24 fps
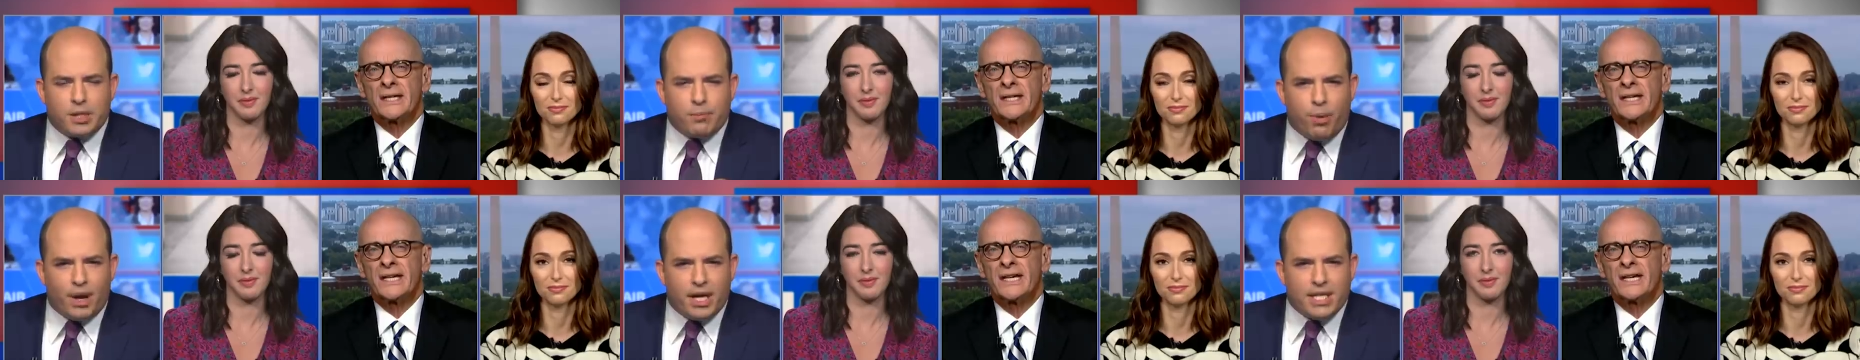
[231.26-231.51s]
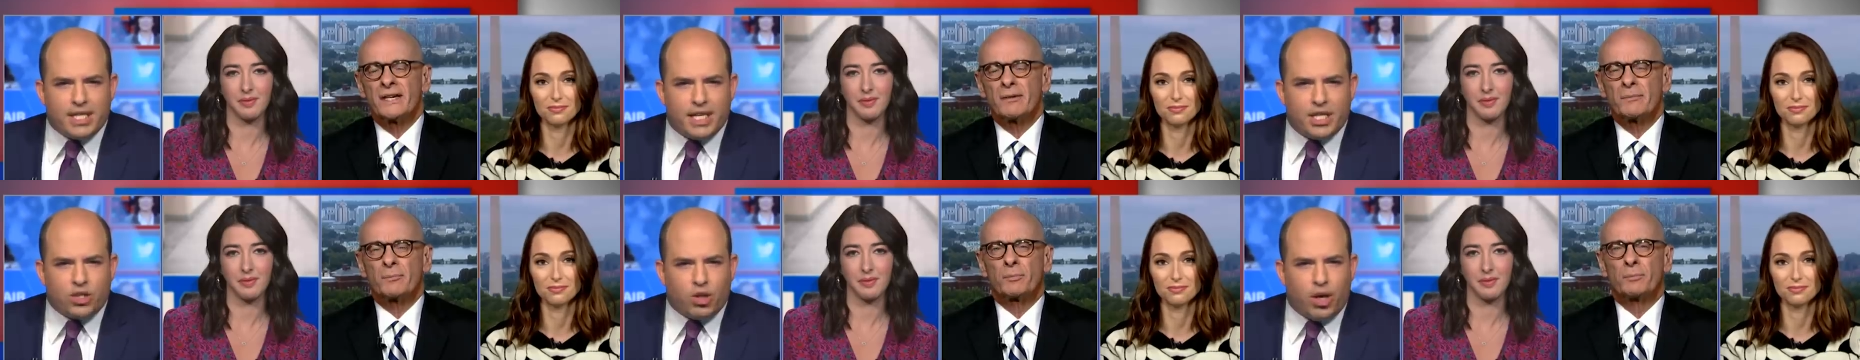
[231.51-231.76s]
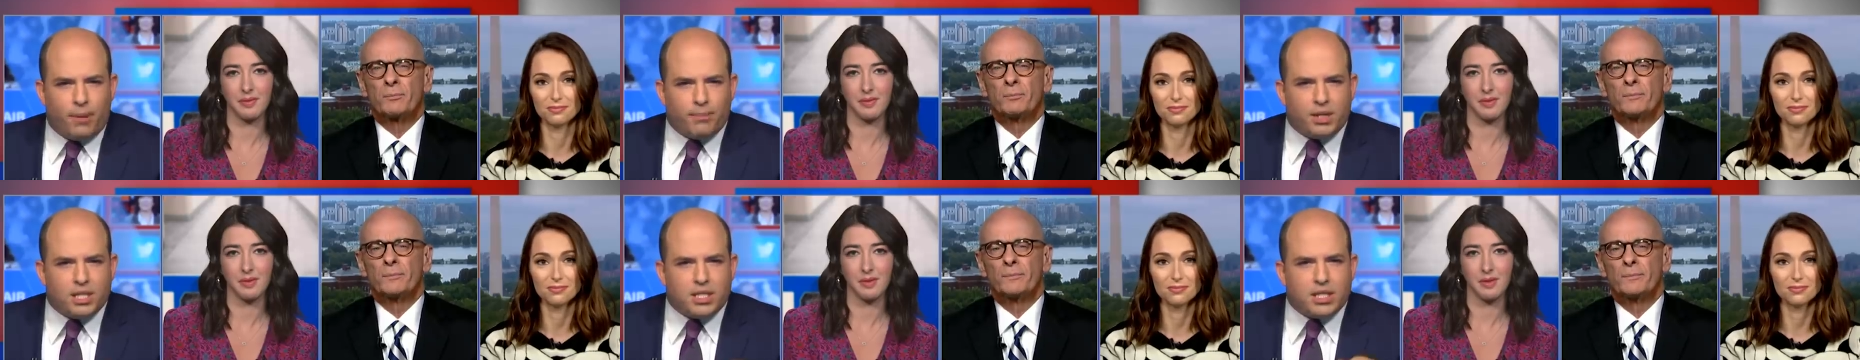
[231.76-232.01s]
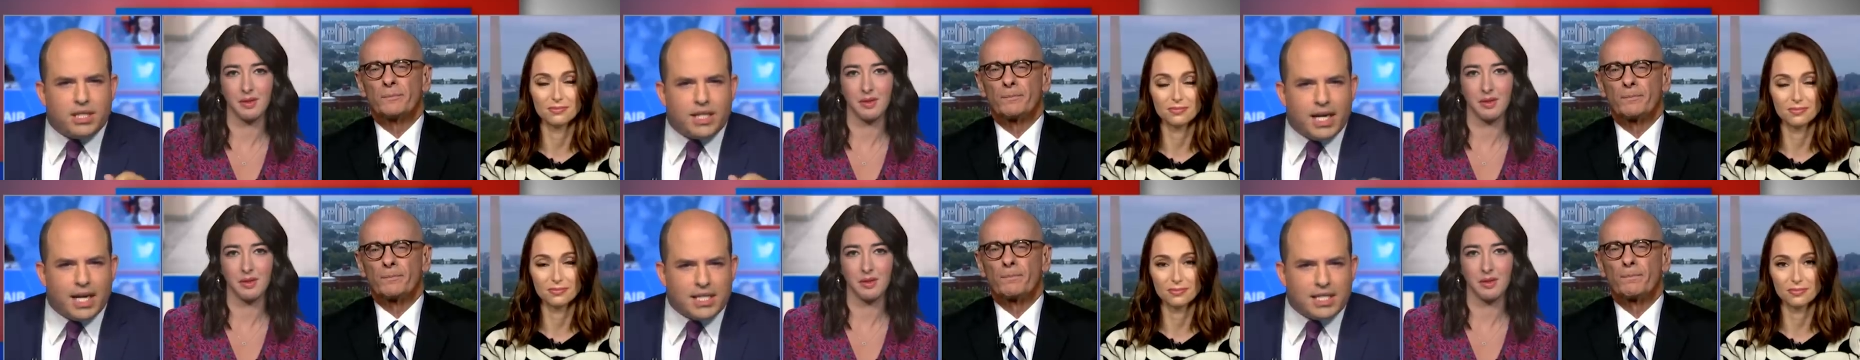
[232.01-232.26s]
Speaker 1: because President yeah. Trump
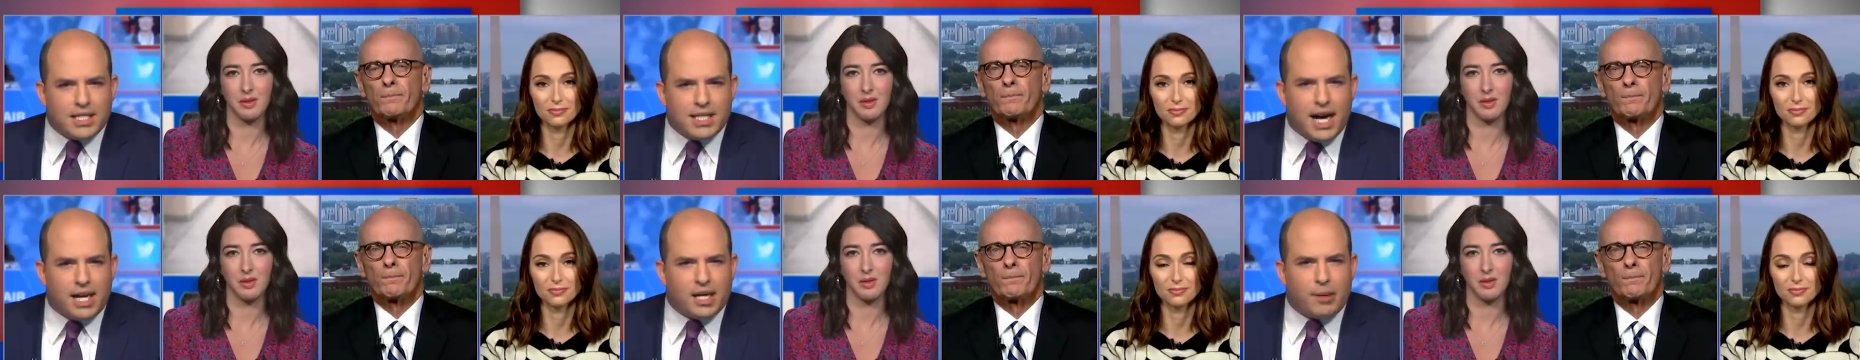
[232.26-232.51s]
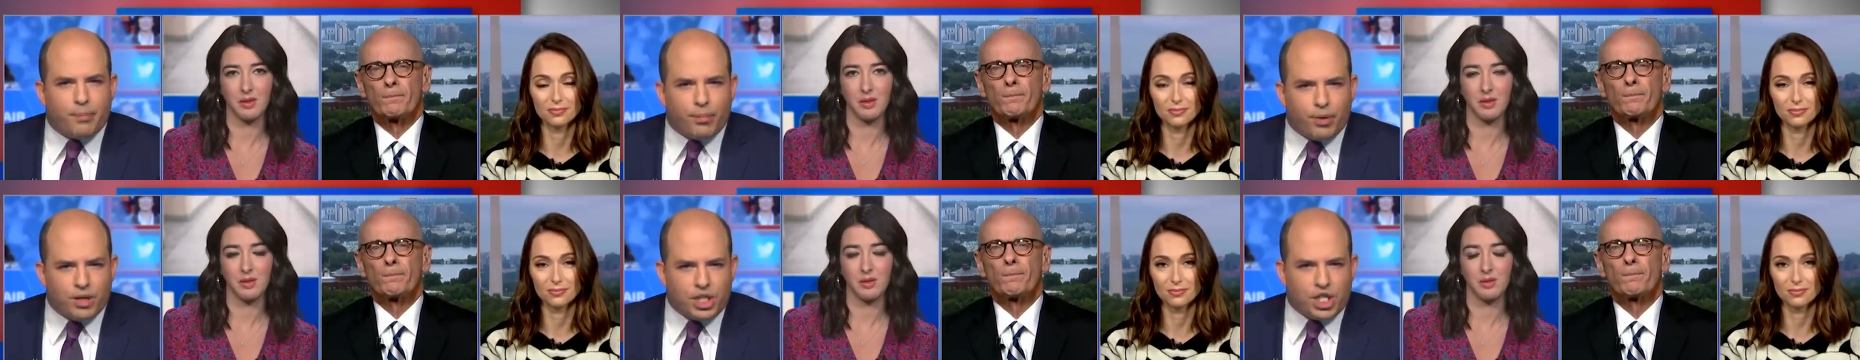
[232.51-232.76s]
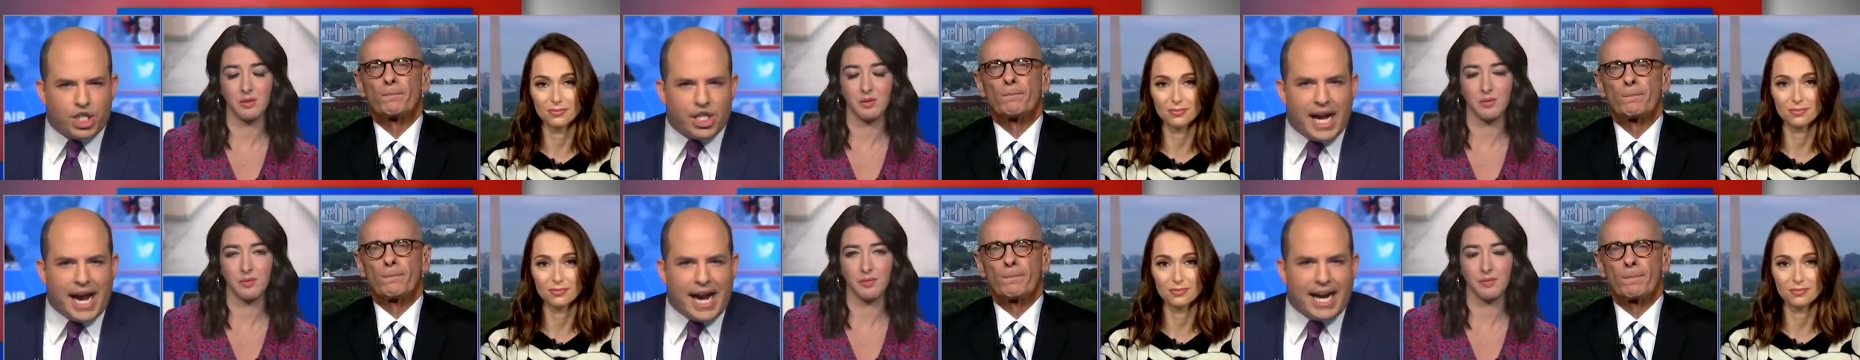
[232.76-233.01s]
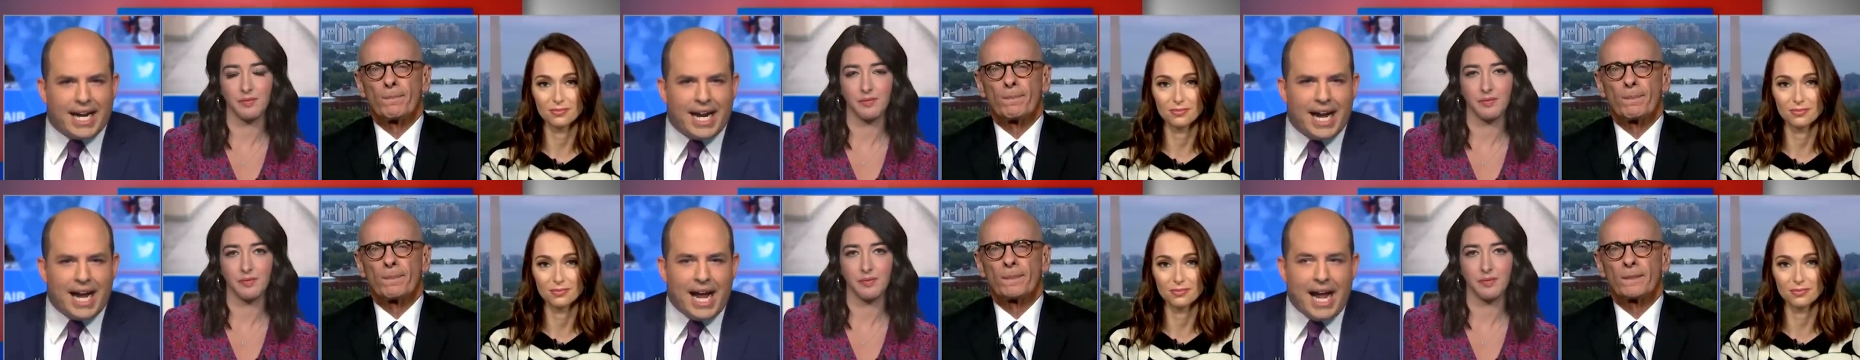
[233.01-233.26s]
just does not
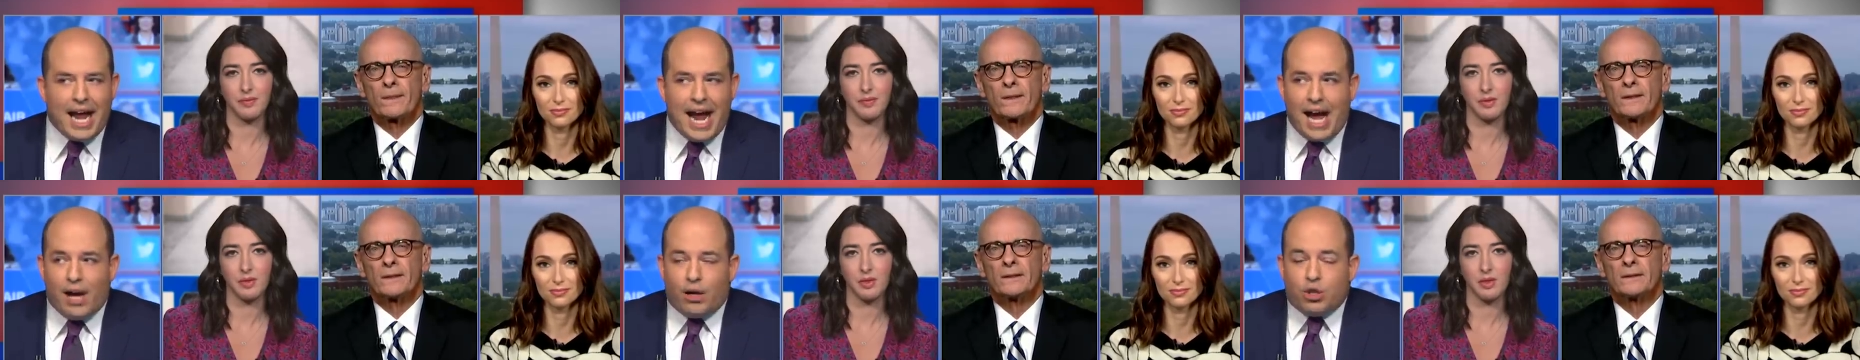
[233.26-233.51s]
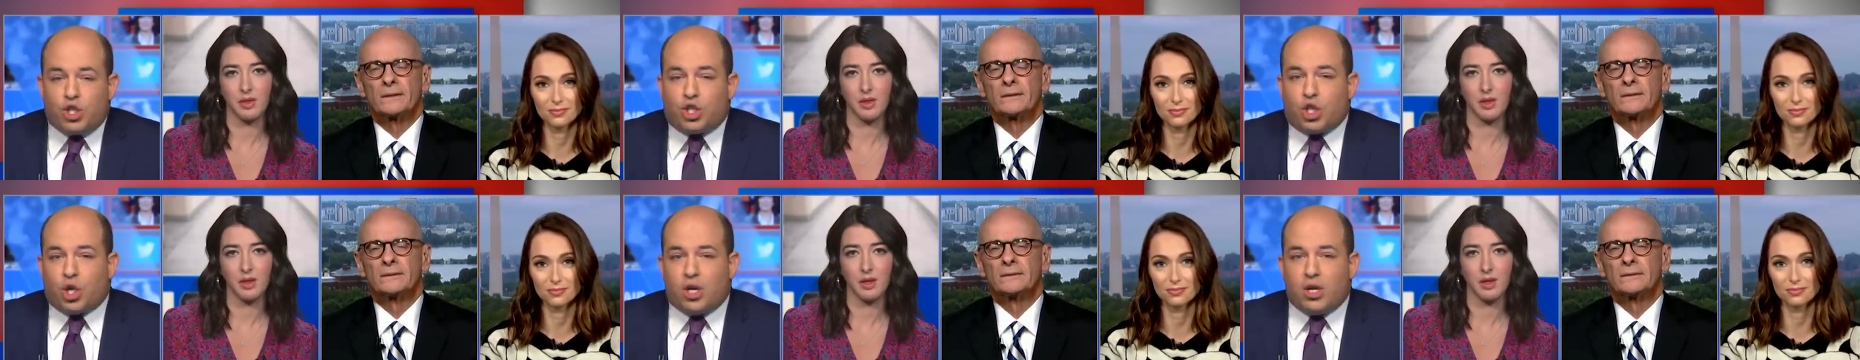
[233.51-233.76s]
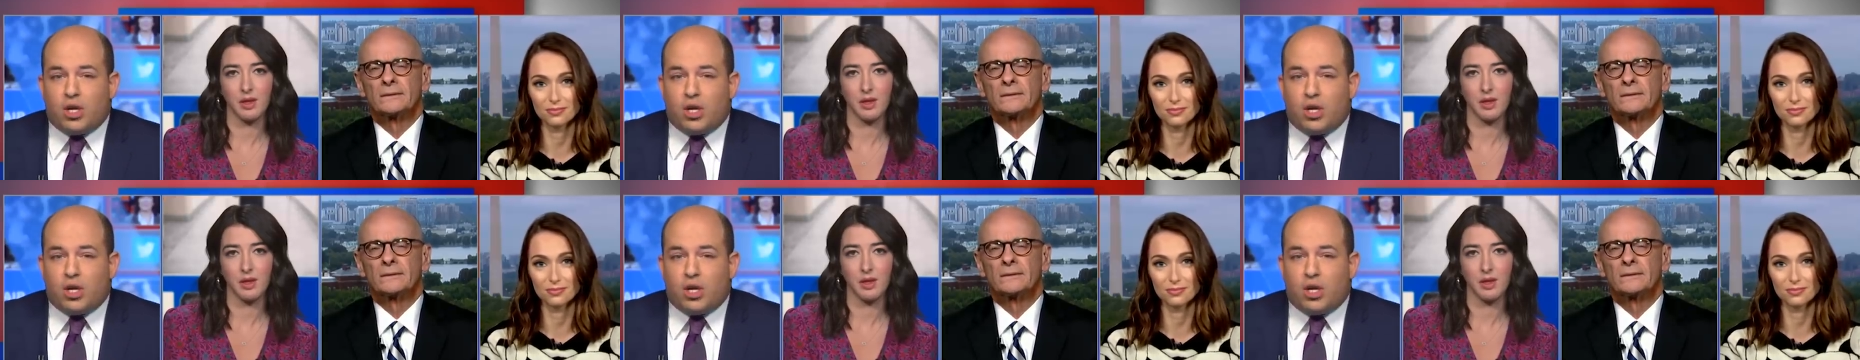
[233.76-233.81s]
appreciate how